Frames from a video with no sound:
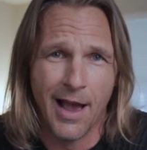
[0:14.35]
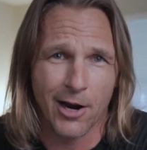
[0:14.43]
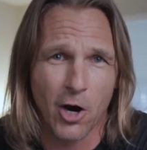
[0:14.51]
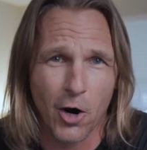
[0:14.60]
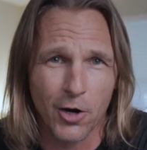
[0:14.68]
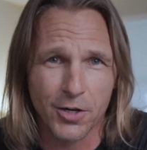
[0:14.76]
a
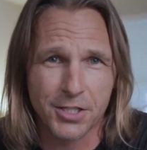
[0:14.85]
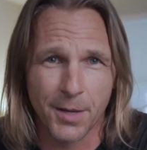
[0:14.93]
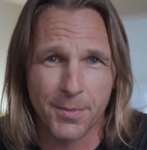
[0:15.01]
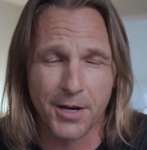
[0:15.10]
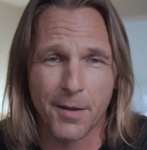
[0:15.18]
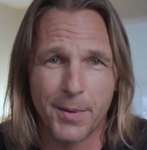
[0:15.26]
card or
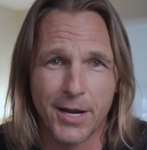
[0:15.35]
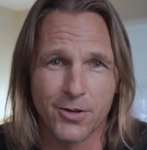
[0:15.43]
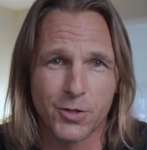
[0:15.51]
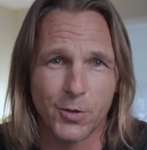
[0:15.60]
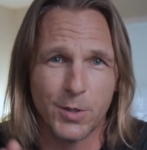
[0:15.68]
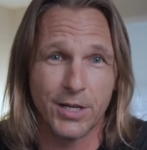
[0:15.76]
something up here
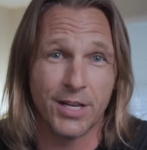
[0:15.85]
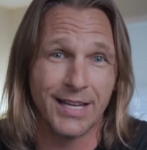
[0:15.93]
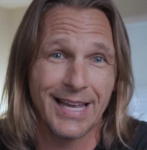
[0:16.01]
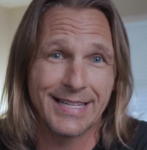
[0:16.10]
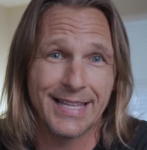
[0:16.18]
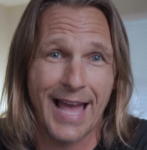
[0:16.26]
so that you can
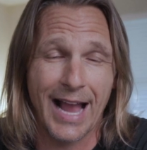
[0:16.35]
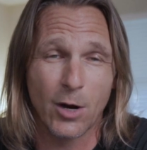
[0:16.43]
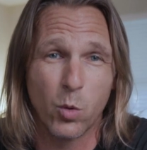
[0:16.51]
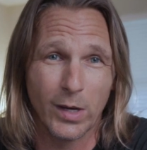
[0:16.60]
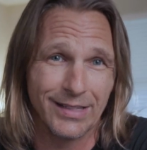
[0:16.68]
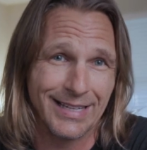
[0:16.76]
get to that
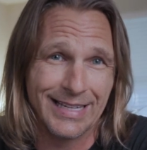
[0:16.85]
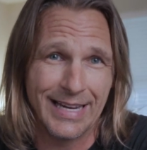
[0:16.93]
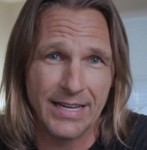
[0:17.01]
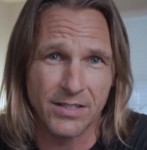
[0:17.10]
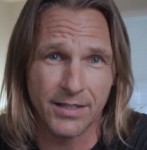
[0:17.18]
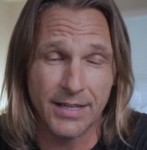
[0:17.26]
quickly and
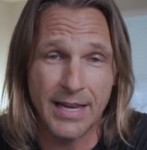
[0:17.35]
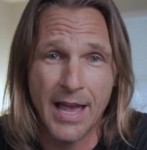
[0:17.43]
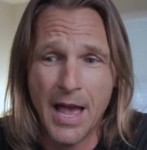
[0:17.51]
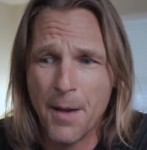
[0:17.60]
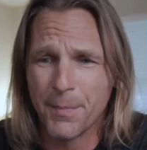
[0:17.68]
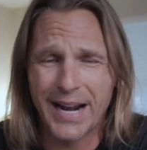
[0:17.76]
easily.
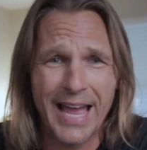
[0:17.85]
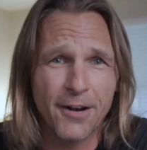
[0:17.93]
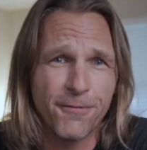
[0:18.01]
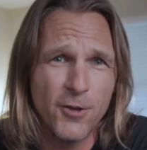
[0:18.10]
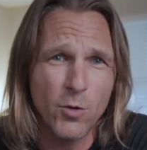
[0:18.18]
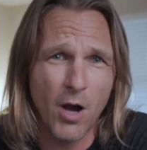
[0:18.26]
But I had a
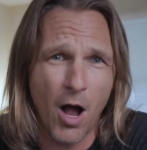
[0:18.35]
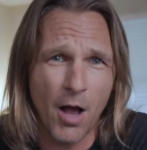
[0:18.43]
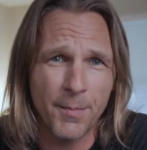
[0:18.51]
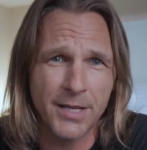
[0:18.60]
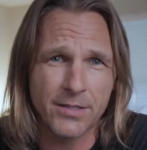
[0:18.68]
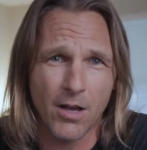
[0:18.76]
few
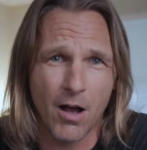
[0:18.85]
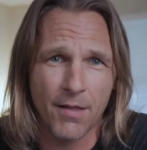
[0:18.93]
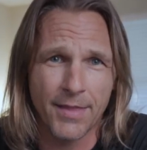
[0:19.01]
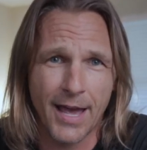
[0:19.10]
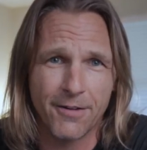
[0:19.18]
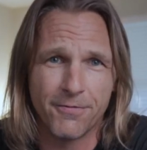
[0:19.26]
comments on
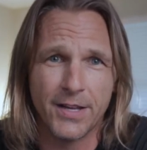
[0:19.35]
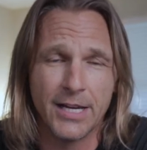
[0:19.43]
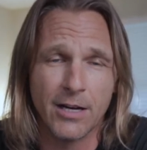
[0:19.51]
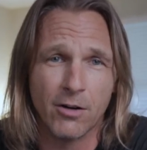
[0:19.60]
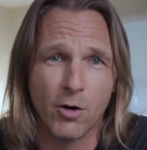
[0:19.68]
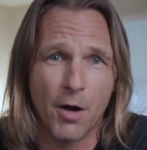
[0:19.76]
that
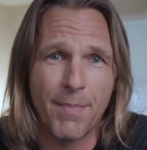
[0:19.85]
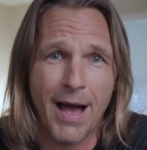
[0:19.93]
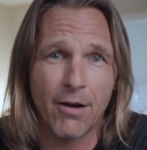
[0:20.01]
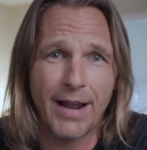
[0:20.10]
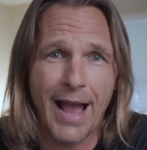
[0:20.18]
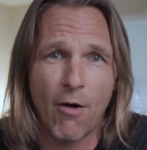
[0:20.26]
video
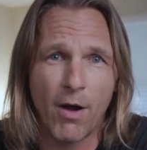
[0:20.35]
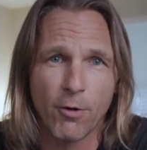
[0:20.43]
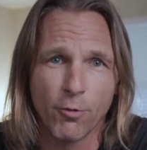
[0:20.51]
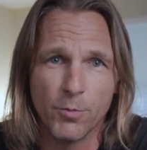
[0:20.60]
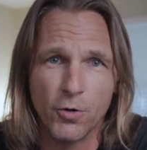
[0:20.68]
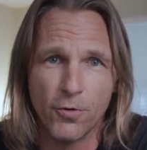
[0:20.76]
about how I
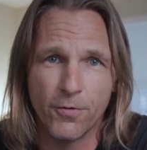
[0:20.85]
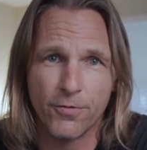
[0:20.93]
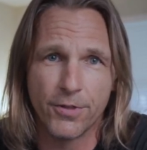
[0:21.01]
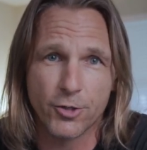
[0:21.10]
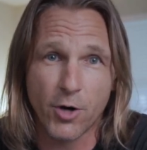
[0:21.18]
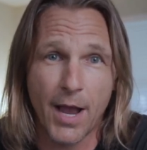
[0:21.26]

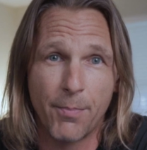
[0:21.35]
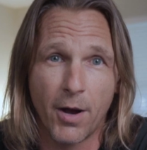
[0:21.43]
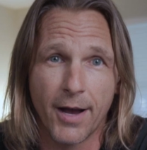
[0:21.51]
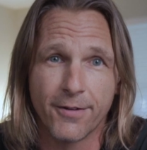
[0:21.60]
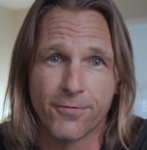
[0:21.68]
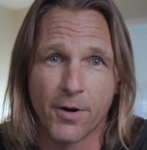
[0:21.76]
remove the
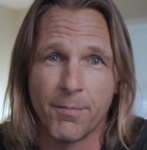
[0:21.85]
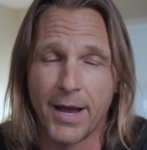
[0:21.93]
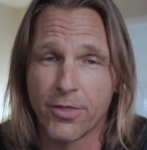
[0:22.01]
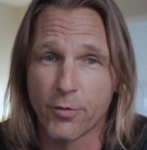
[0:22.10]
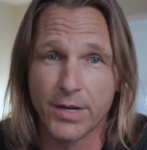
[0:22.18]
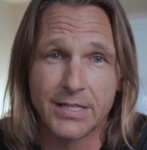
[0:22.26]
tripod from my
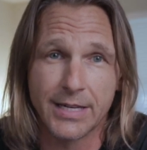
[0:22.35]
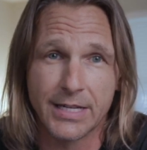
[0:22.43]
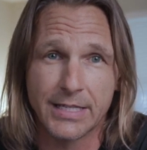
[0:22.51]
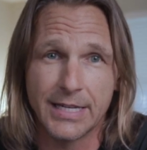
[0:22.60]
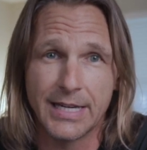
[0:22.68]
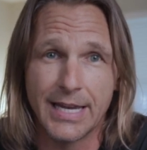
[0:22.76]

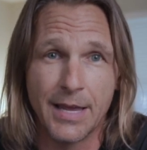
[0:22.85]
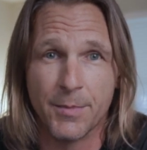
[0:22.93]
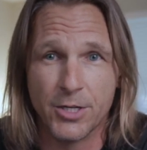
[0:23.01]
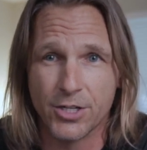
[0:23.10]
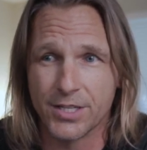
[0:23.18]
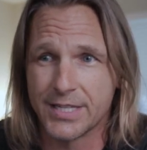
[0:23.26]
360
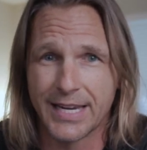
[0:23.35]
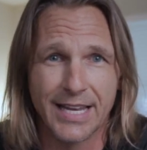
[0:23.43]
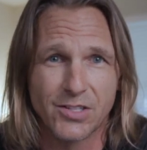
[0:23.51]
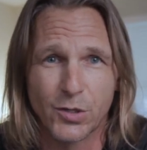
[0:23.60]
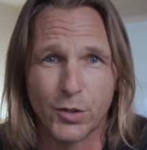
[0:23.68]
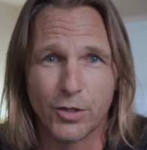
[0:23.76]
images. It
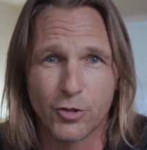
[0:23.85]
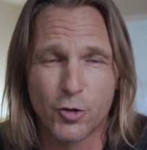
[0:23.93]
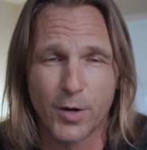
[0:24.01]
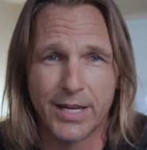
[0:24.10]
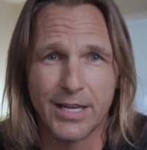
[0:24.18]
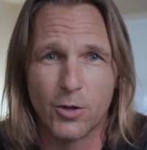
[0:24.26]
gets a little
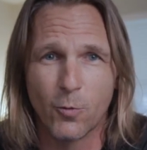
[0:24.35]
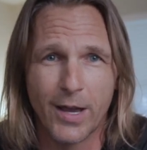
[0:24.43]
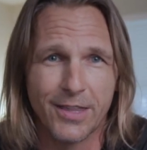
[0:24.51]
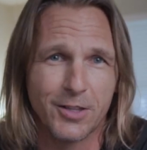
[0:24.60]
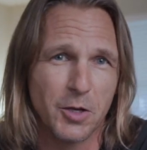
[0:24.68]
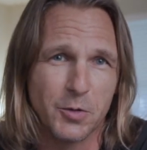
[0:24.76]
tricky the way
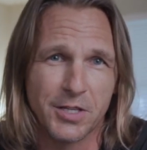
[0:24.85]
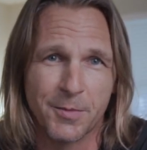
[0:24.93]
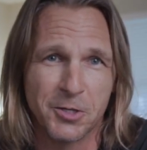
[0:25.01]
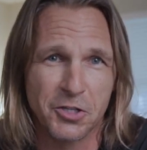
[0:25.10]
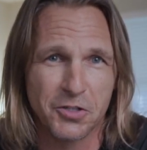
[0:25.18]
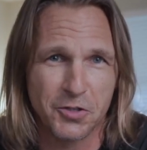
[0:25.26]
that those
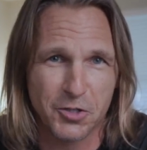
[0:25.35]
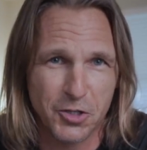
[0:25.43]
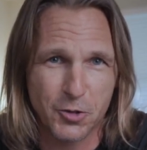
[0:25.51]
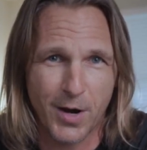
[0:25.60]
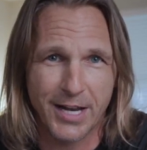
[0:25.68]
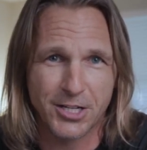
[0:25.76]
images are
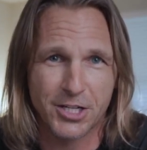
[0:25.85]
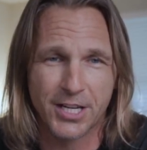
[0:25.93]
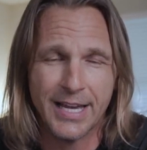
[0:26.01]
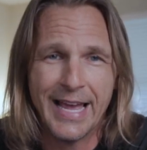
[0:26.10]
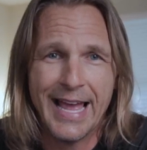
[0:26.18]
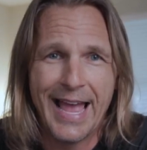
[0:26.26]
stretched
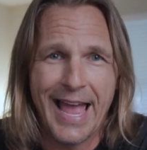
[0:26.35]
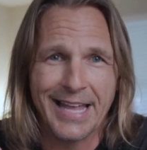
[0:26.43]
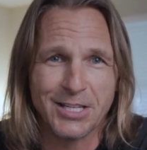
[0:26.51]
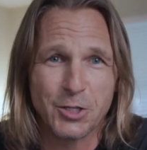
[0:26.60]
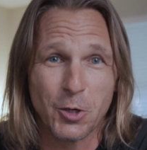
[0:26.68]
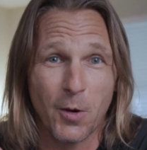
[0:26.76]

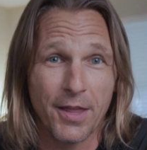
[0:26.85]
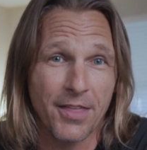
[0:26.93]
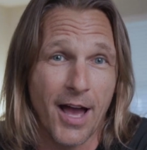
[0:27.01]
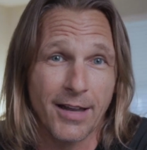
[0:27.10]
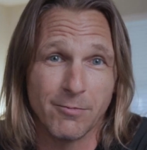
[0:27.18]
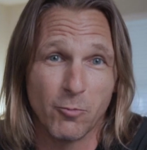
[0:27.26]
and so I
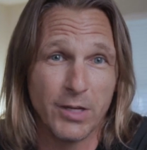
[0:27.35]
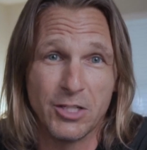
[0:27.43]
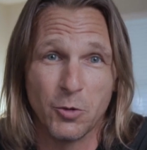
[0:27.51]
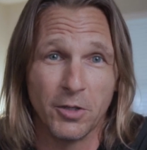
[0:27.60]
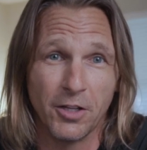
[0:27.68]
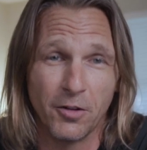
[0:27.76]
thought we'd
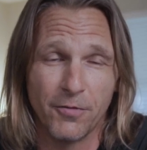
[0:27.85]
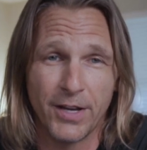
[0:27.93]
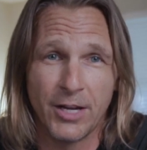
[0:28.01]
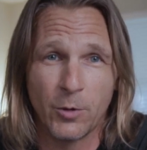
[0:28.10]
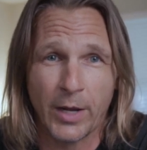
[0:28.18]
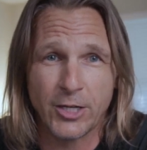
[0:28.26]
do a little
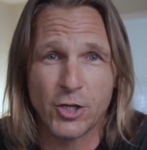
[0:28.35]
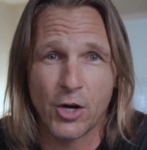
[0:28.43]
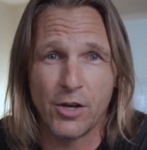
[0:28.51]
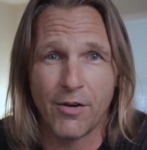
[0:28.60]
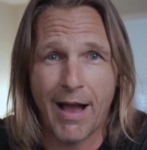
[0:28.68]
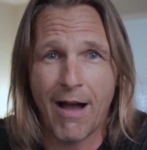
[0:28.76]
video and I'd show
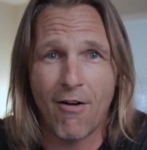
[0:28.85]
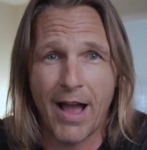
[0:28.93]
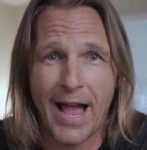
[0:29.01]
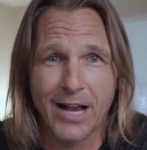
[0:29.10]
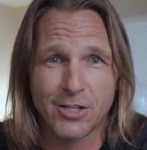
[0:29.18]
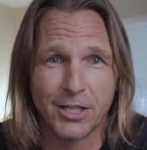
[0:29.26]
you how I
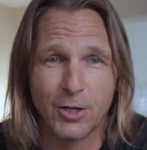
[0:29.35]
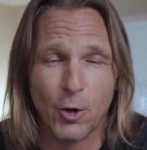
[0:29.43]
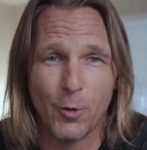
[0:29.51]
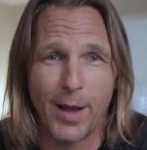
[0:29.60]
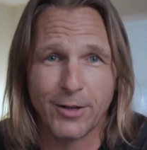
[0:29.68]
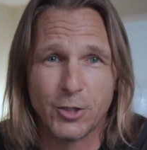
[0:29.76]
actually go
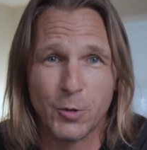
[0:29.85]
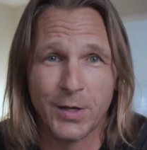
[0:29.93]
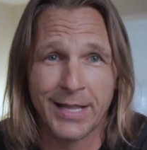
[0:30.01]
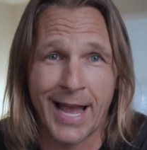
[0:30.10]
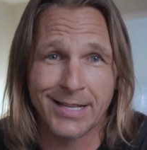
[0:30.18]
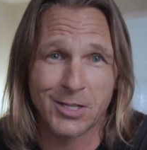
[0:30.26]
about
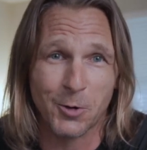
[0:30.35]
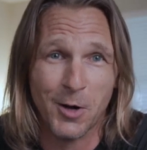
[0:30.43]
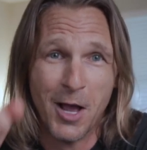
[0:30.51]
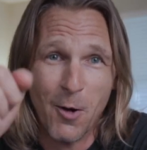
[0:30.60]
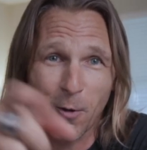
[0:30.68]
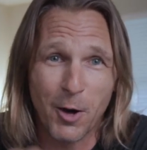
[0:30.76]
doing that. So
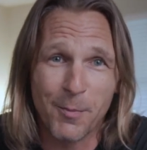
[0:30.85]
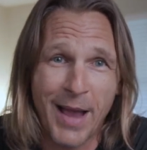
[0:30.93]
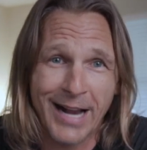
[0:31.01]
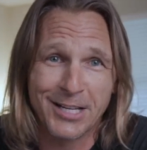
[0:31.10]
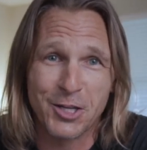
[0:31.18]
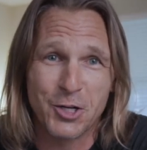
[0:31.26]
welcome
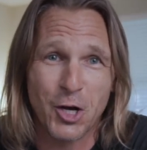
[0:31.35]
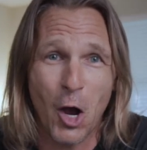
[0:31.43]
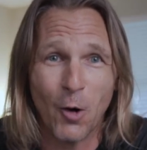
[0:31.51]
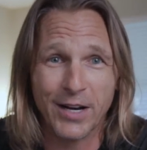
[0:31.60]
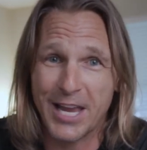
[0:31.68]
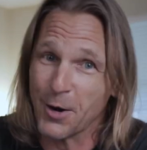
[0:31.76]
back to the
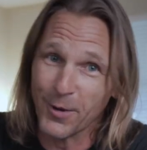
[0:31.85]
show and here